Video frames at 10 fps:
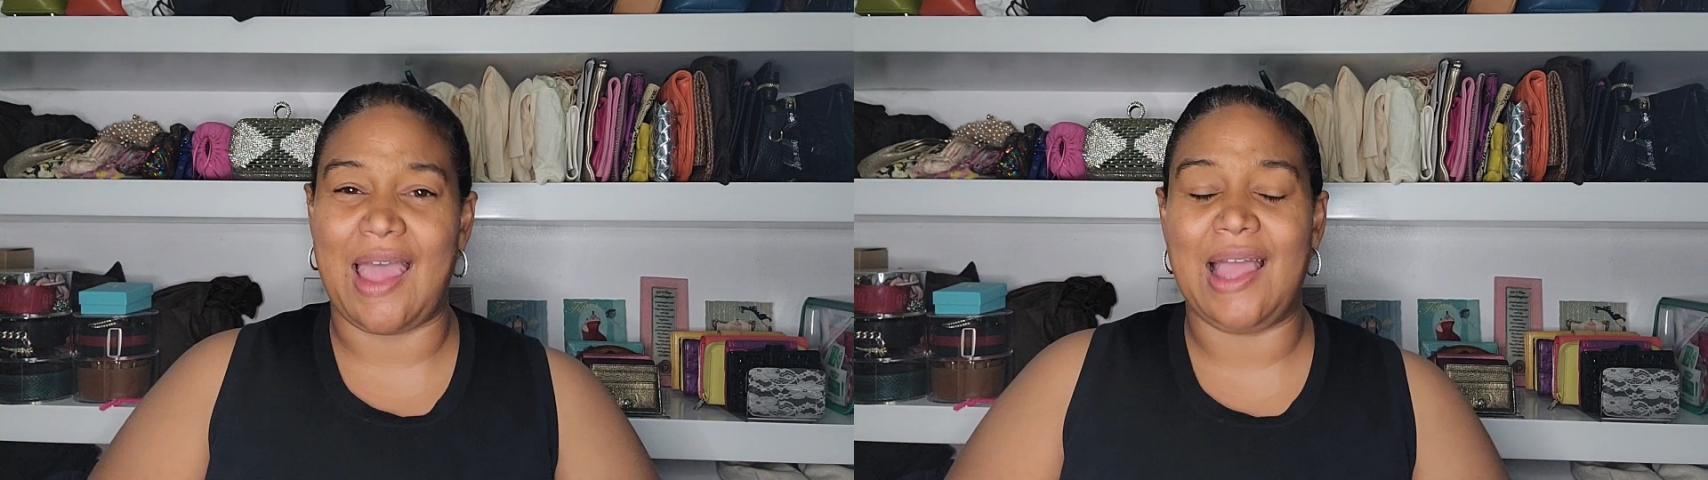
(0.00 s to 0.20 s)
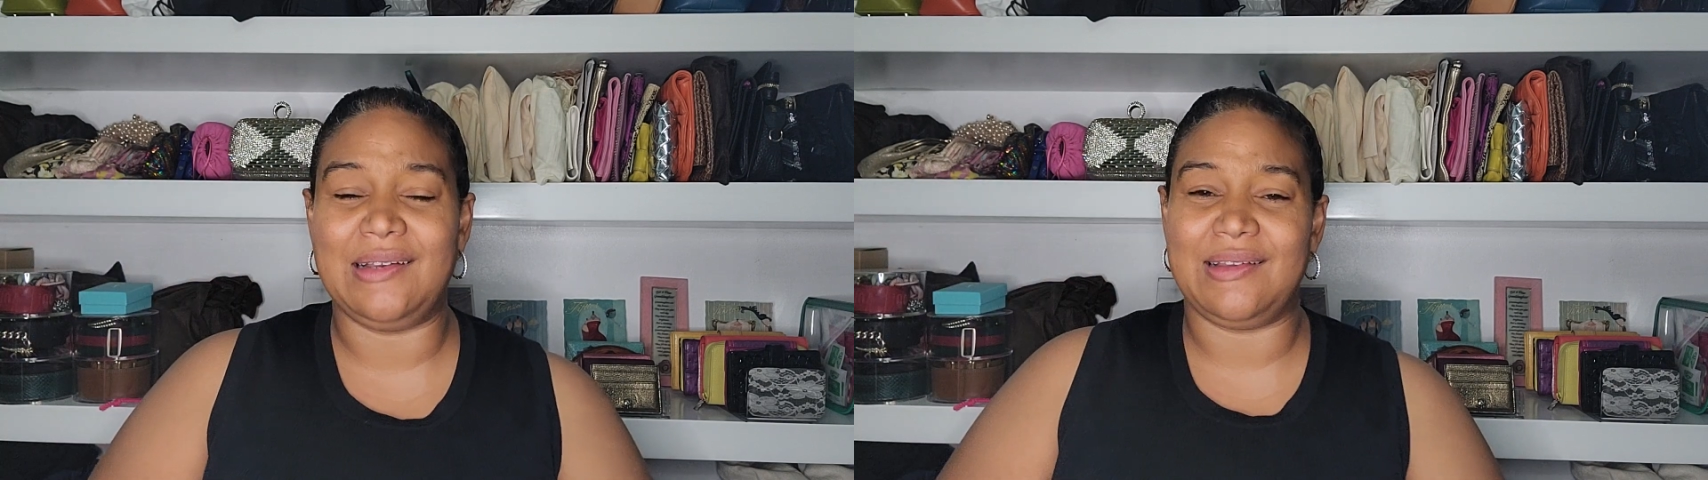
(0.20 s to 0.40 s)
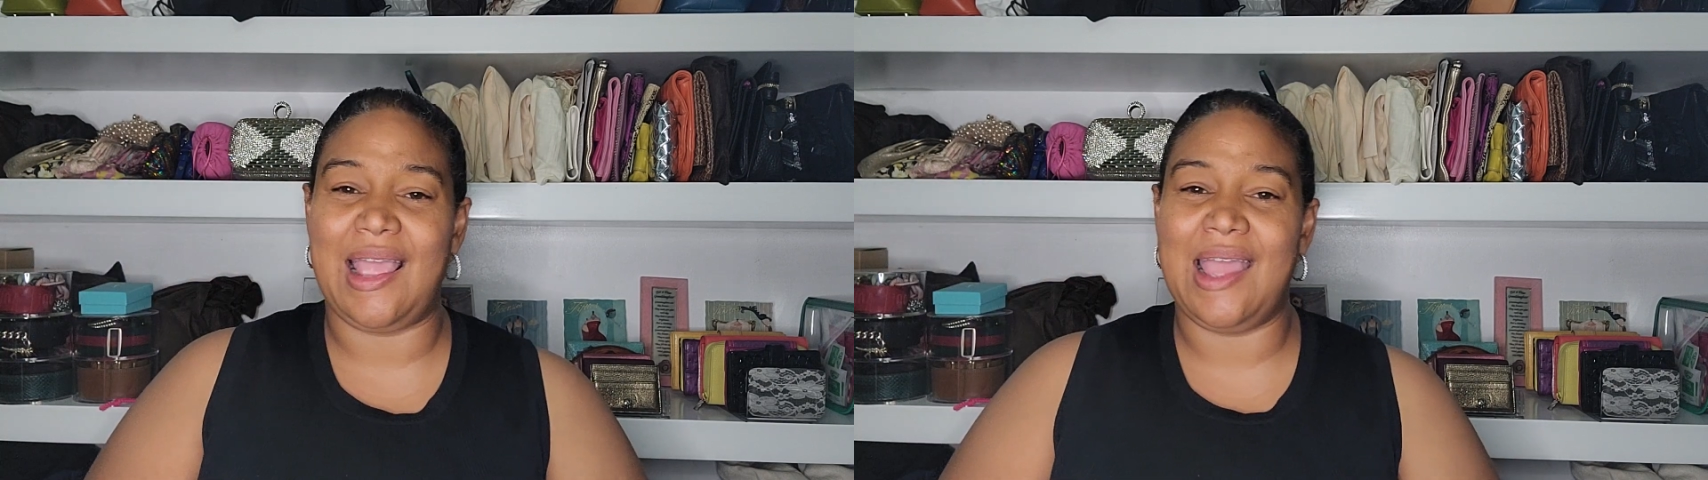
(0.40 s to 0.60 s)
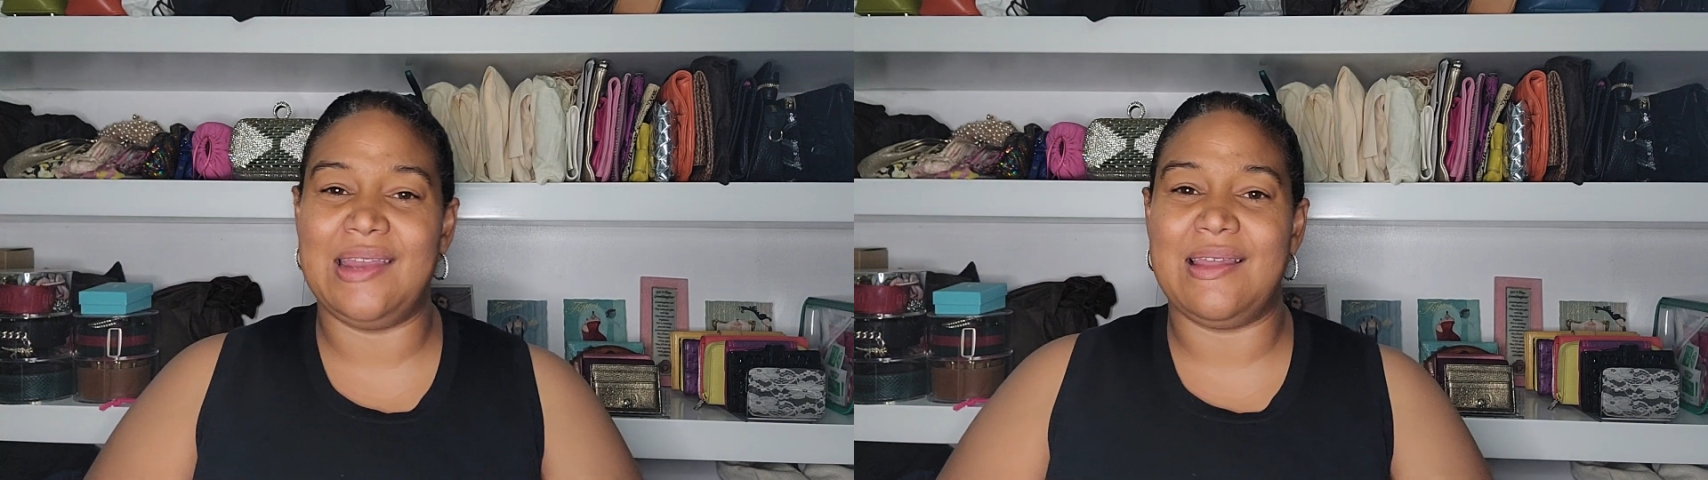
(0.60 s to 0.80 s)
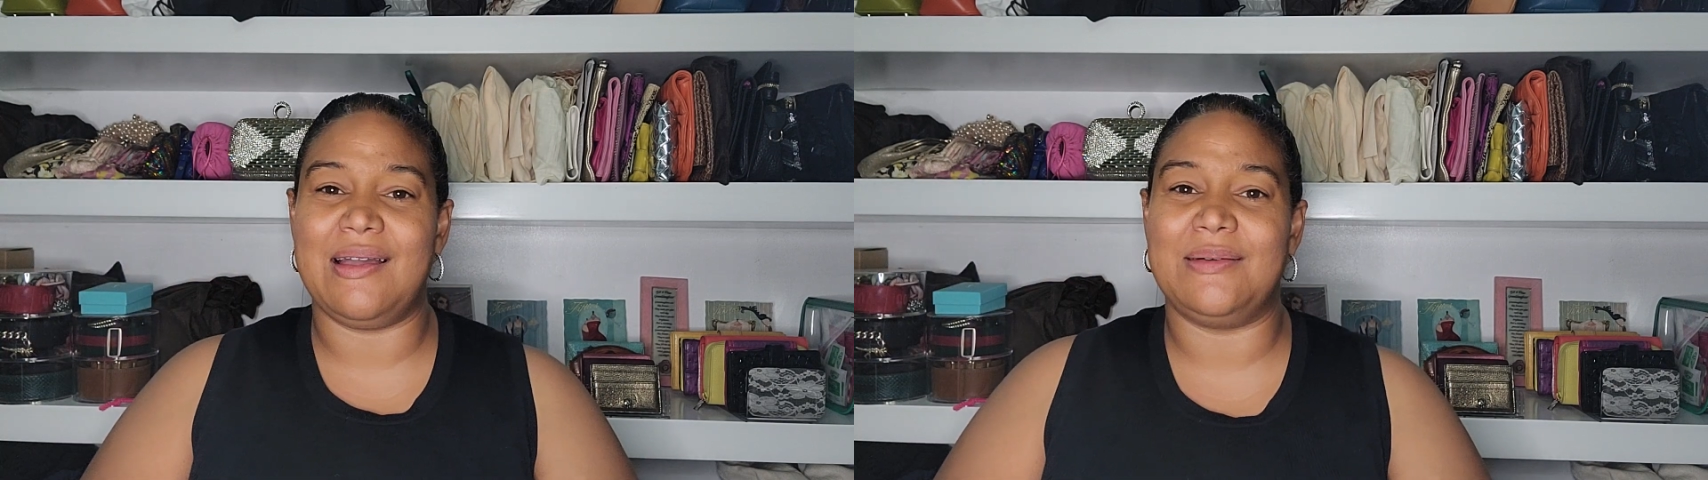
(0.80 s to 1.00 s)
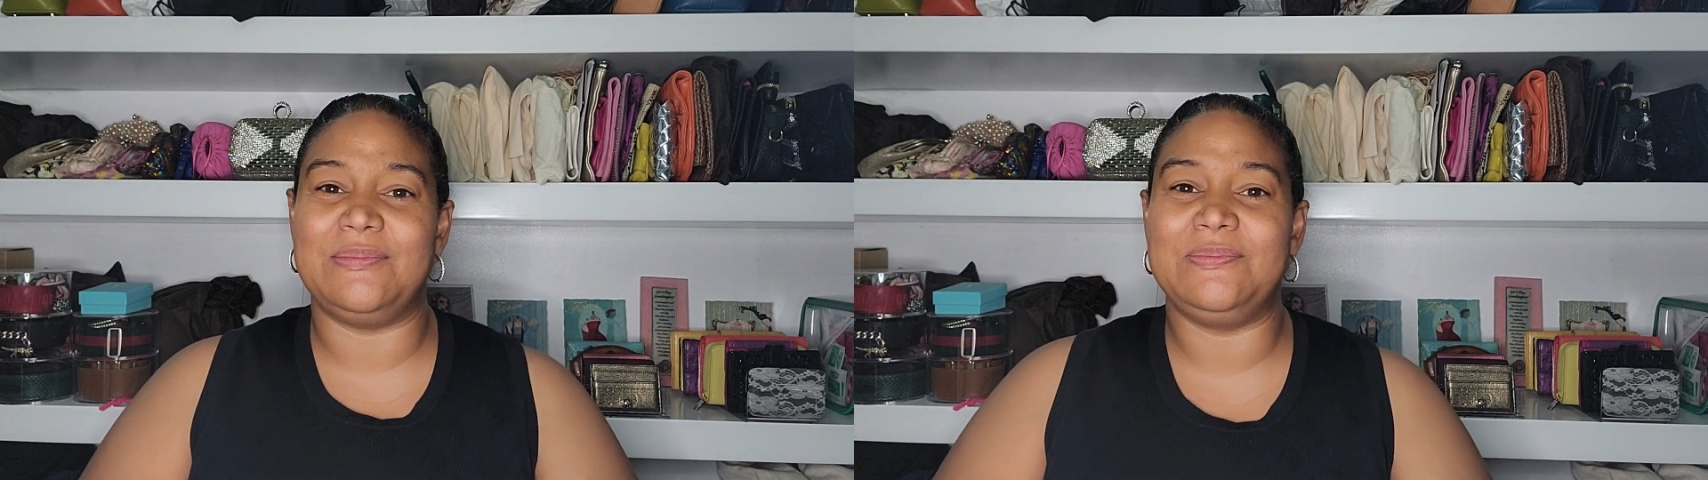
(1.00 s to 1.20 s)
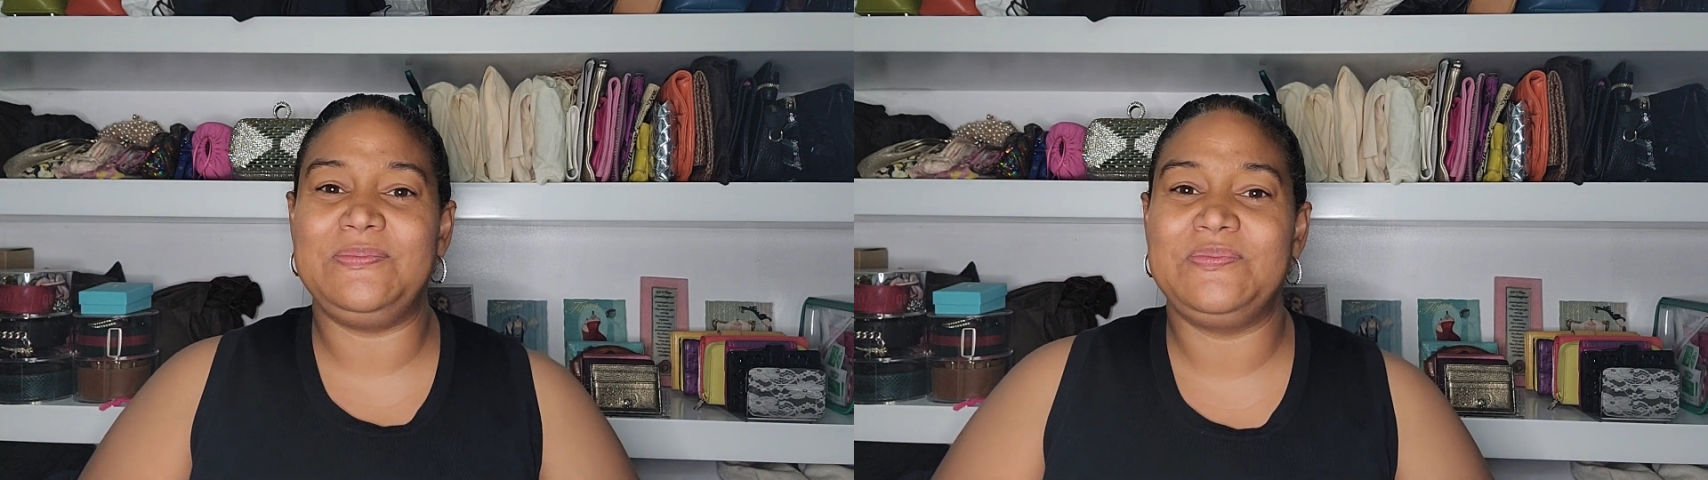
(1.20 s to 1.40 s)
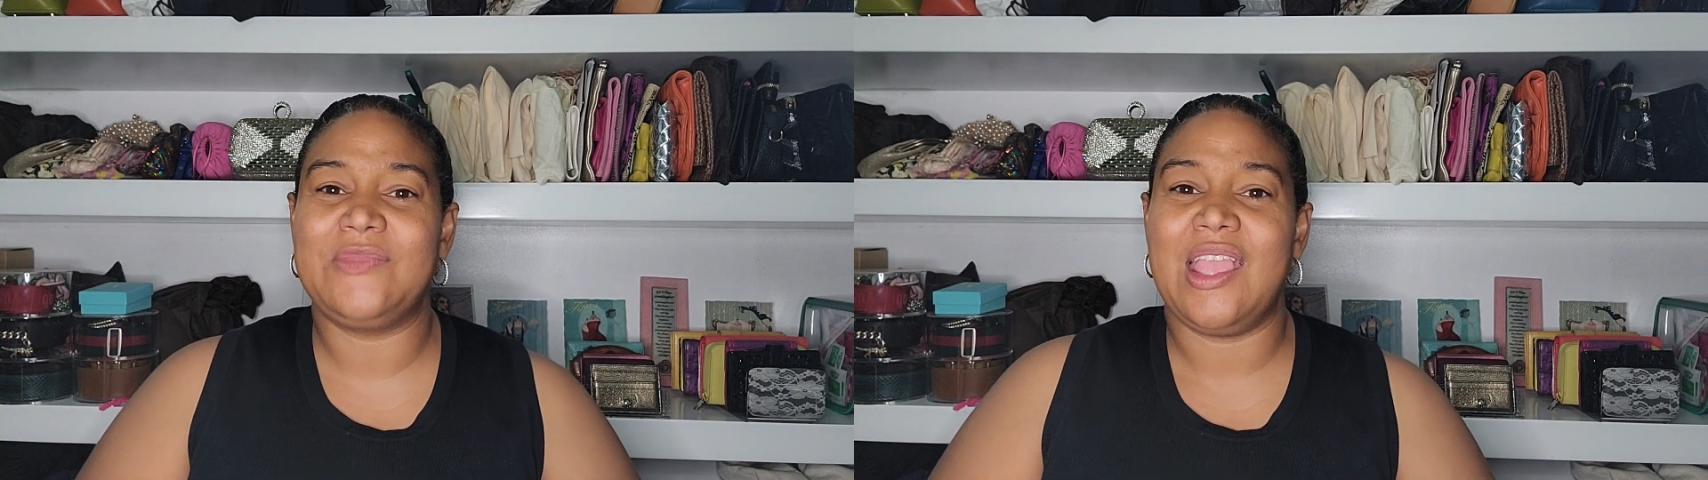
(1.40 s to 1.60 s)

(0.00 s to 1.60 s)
that, and